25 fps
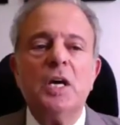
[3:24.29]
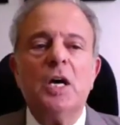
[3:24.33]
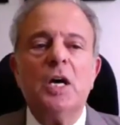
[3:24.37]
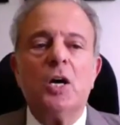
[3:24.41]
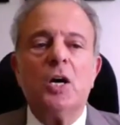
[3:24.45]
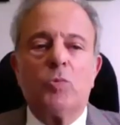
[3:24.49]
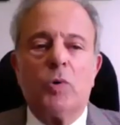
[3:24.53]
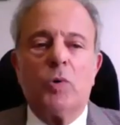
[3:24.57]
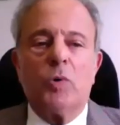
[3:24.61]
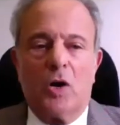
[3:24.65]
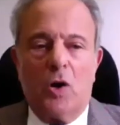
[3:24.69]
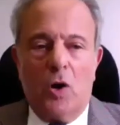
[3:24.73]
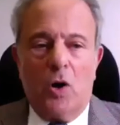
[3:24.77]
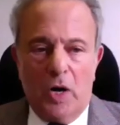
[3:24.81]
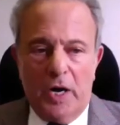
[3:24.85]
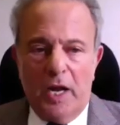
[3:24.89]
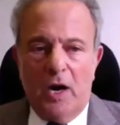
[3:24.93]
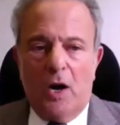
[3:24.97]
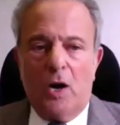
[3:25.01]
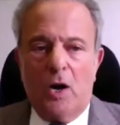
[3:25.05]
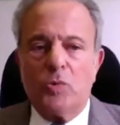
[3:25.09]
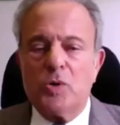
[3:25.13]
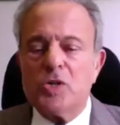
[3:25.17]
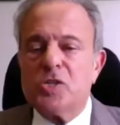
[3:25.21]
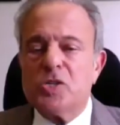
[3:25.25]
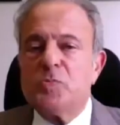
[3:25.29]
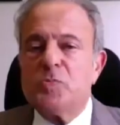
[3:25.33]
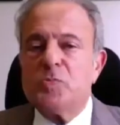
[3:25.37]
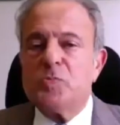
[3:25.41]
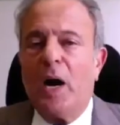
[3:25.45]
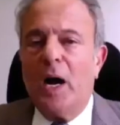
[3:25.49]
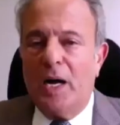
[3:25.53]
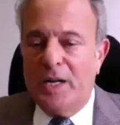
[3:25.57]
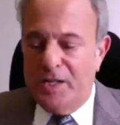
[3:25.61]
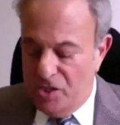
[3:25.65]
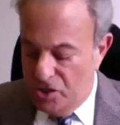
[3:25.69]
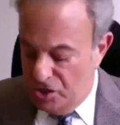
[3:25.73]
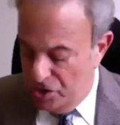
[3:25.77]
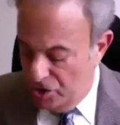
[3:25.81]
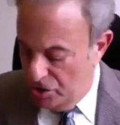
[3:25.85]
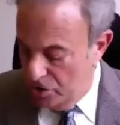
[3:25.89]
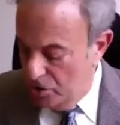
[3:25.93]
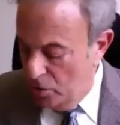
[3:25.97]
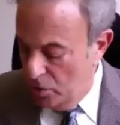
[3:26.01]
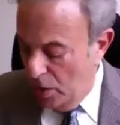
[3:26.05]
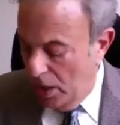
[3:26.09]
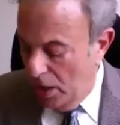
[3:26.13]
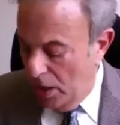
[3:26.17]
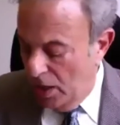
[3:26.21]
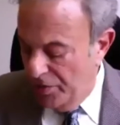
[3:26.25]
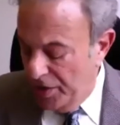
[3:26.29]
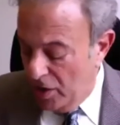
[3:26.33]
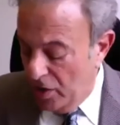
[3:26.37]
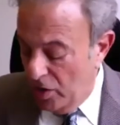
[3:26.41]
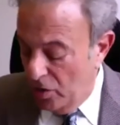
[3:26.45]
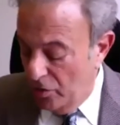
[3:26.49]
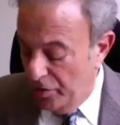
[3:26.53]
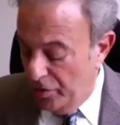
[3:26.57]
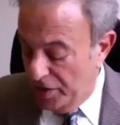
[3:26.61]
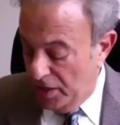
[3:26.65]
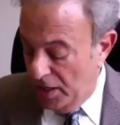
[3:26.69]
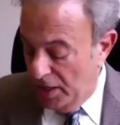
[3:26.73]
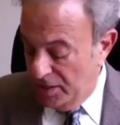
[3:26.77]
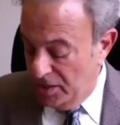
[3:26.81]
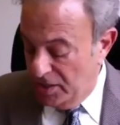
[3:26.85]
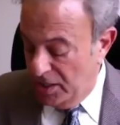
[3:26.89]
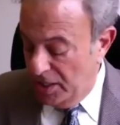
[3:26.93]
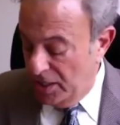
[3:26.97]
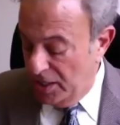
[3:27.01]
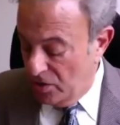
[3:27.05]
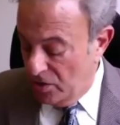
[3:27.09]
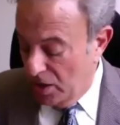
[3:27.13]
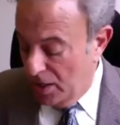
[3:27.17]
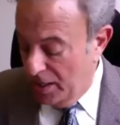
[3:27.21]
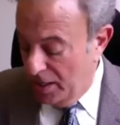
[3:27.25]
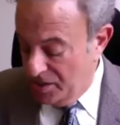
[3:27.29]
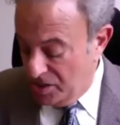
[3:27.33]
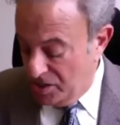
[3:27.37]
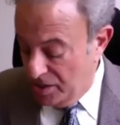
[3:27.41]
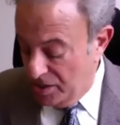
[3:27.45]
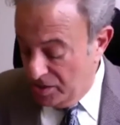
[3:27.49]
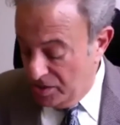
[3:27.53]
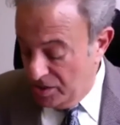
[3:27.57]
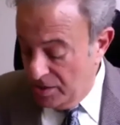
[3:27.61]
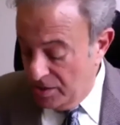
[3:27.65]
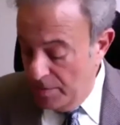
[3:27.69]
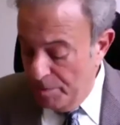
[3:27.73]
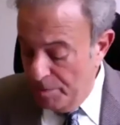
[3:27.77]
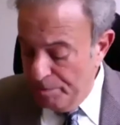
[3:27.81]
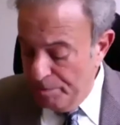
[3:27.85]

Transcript: regarding our response to the COVID-19 crisis.